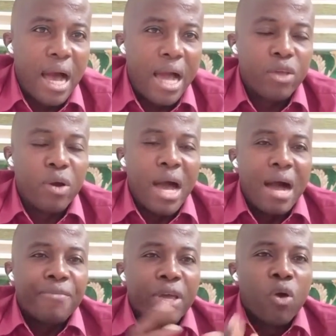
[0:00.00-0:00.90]
and you
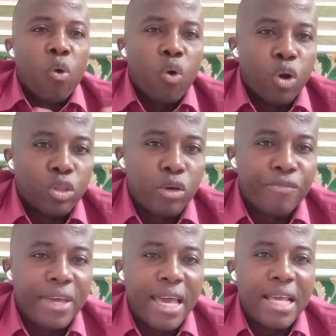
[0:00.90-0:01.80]
have a whole lot
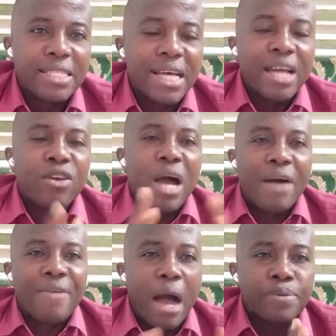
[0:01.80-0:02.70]
of gains, and you
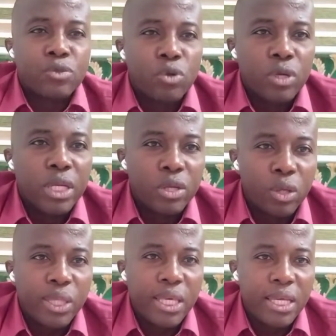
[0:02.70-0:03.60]
have absolutely
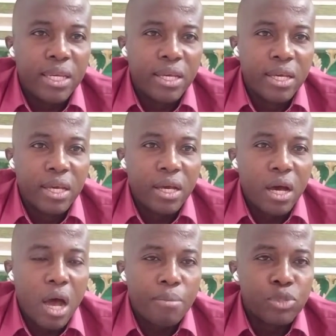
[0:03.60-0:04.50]
nothing
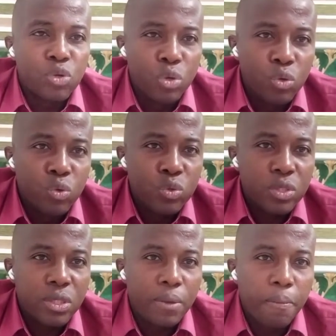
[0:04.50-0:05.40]
um, to
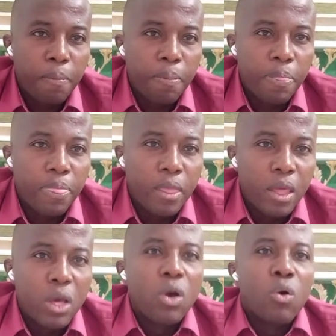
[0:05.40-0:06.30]
lose.
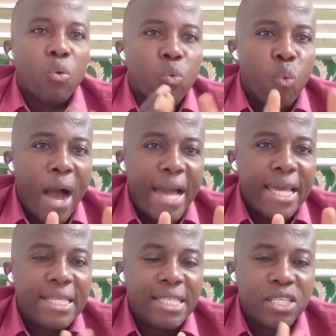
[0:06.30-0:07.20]
Why
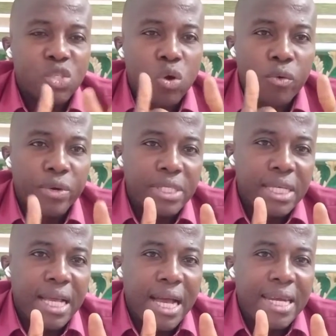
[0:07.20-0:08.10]
is it so
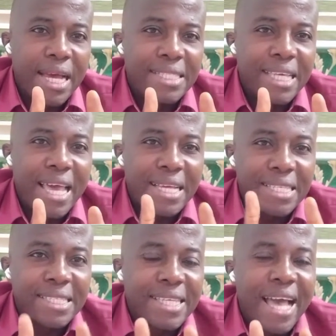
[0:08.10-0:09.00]
critical that
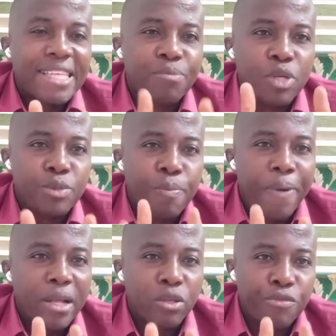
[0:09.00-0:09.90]
exercise must be
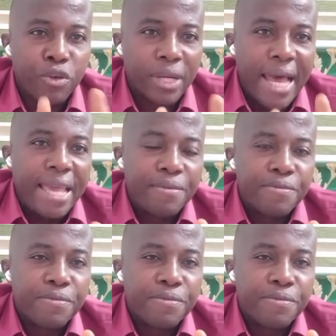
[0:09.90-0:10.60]
part of your life?